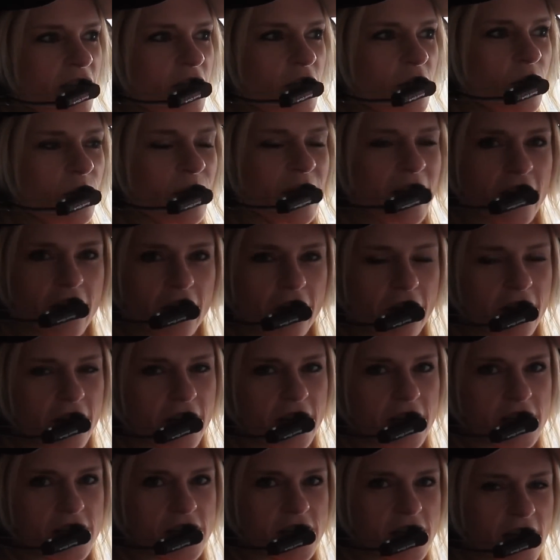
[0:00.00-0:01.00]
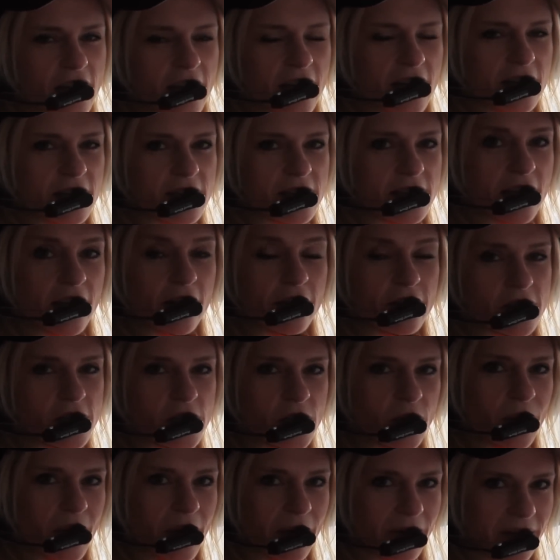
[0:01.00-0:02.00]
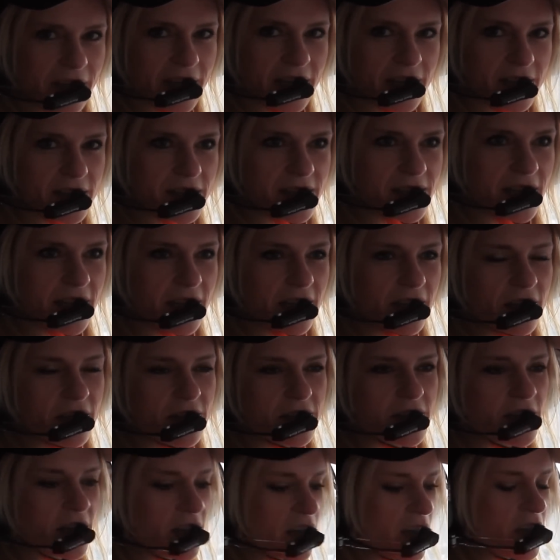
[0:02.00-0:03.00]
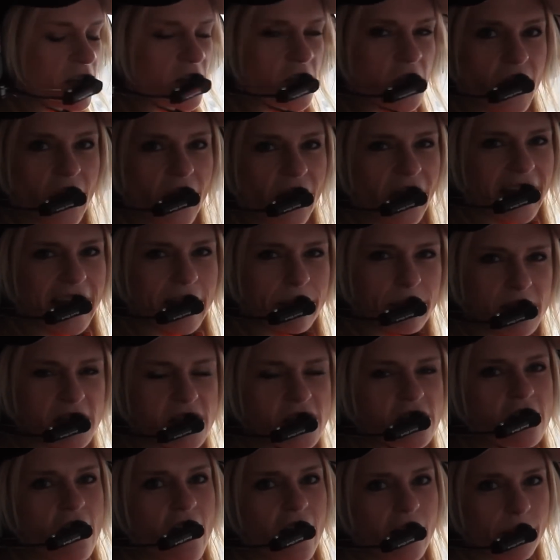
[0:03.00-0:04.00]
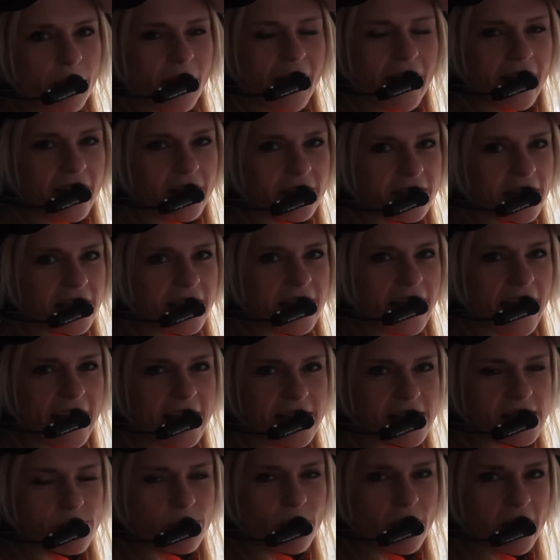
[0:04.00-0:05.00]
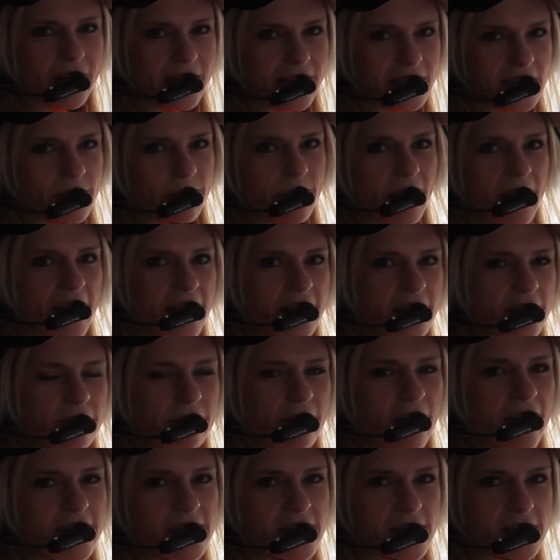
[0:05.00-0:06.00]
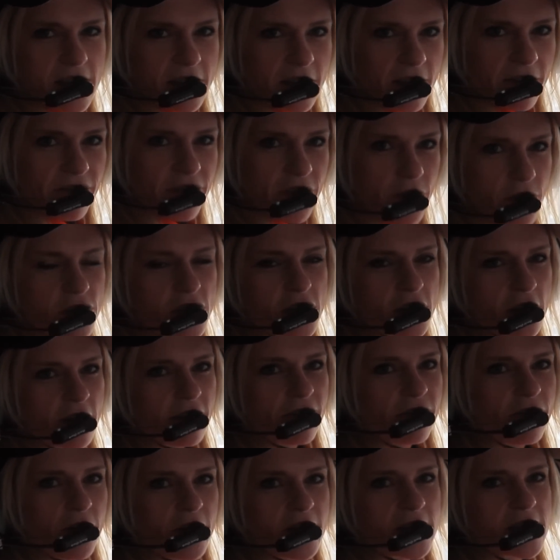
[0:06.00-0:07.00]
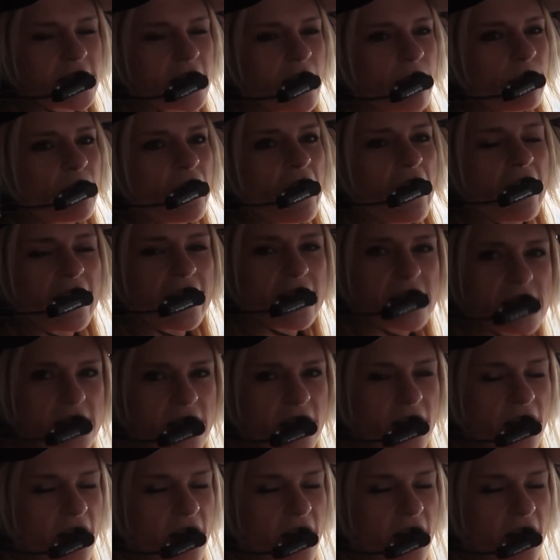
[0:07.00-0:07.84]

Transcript: to encourage uh, sealers to go out and kill seals so that they can be stockpiled in case market demand arises in the future for seal products.